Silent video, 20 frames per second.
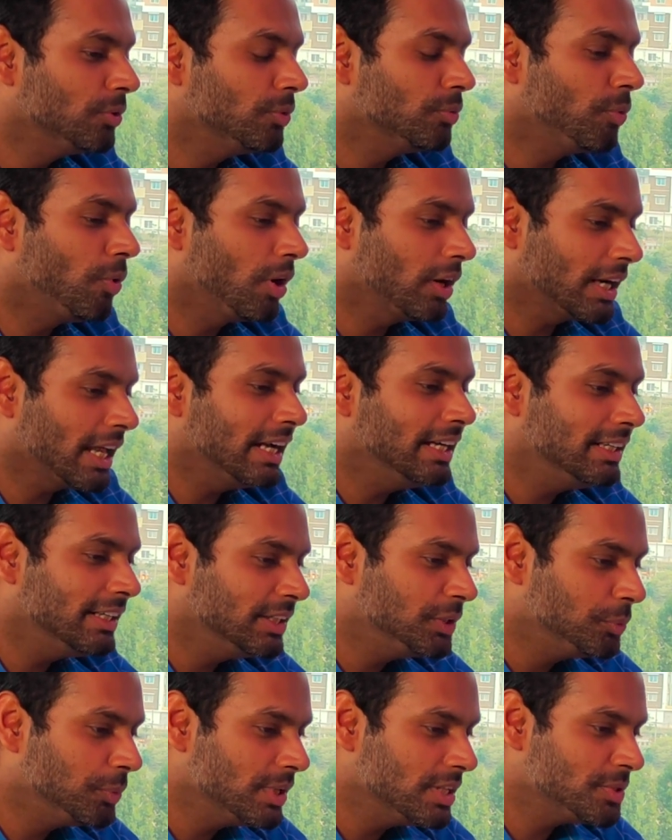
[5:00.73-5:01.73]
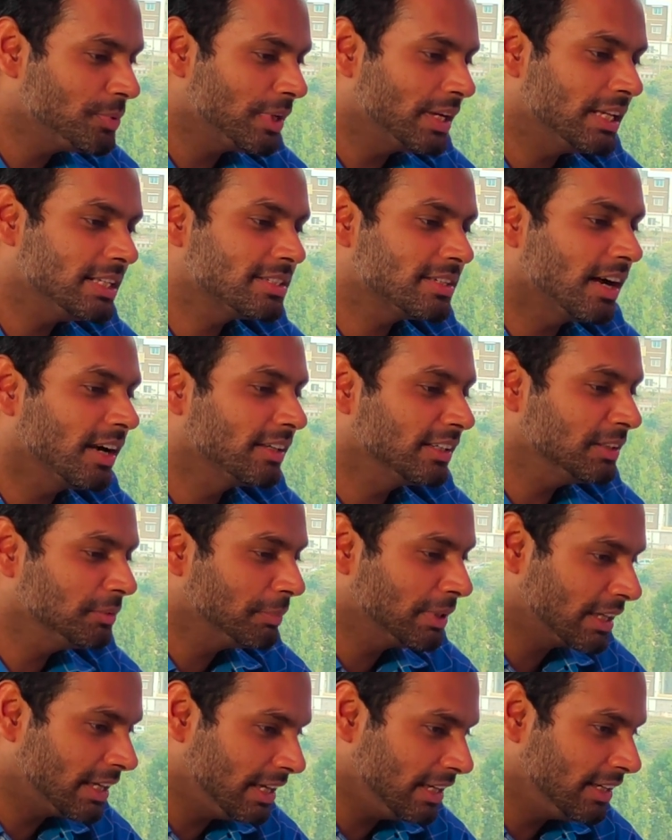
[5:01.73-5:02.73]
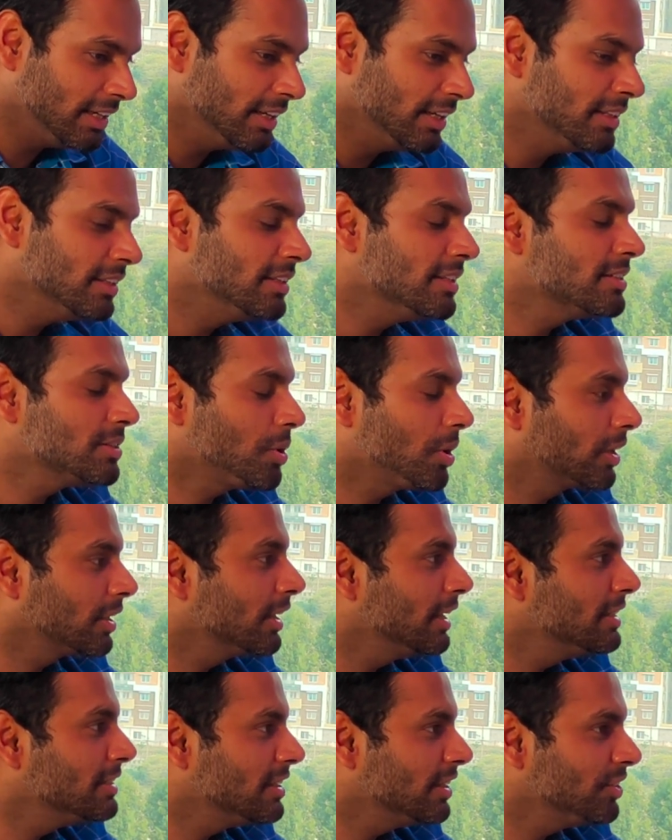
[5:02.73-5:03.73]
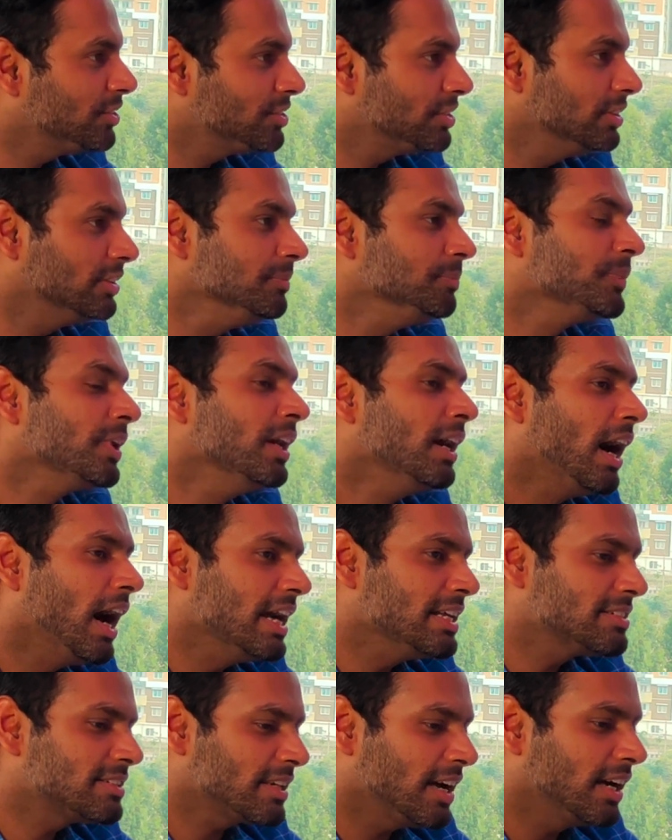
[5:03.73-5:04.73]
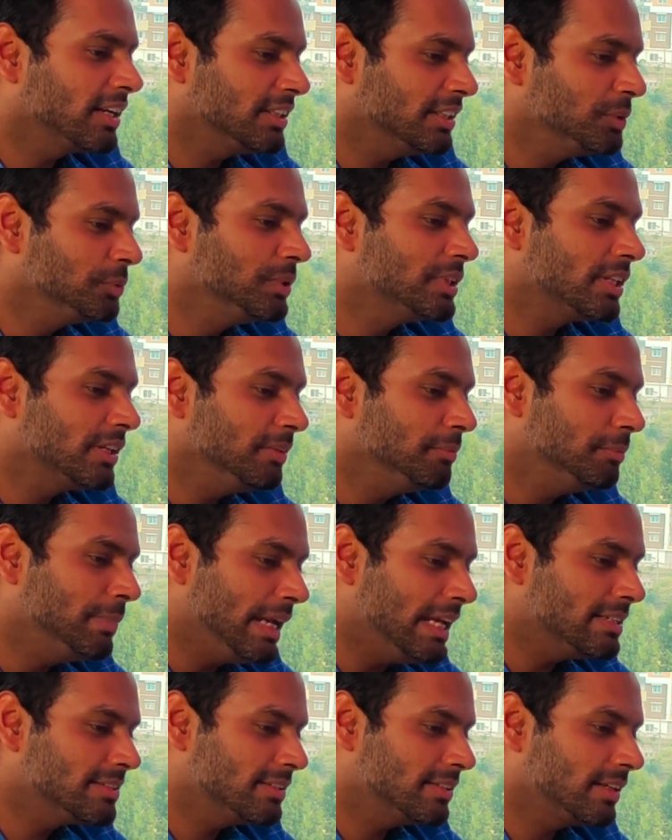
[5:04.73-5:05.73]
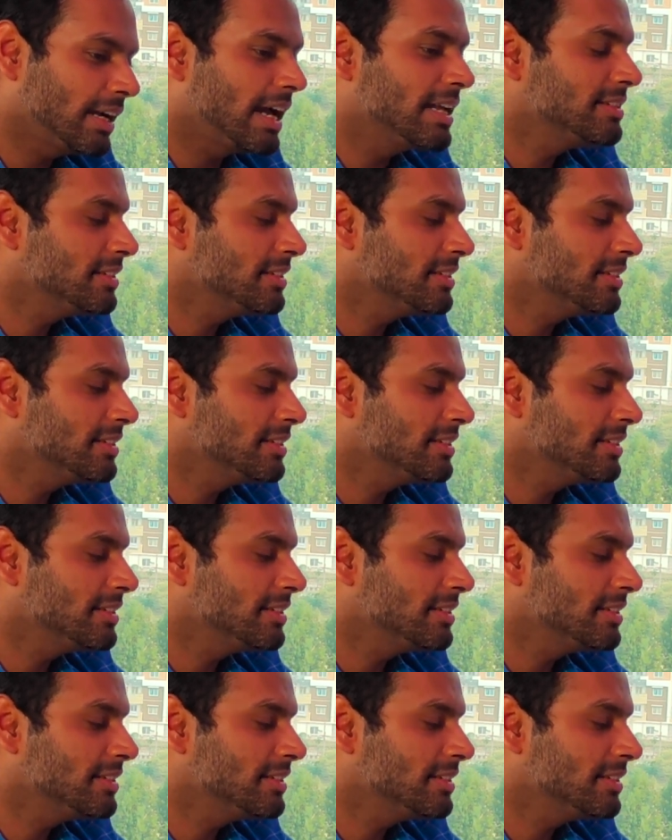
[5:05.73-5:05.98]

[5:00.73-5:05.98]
what I did was, when I started my career in this organization, I started with a basic as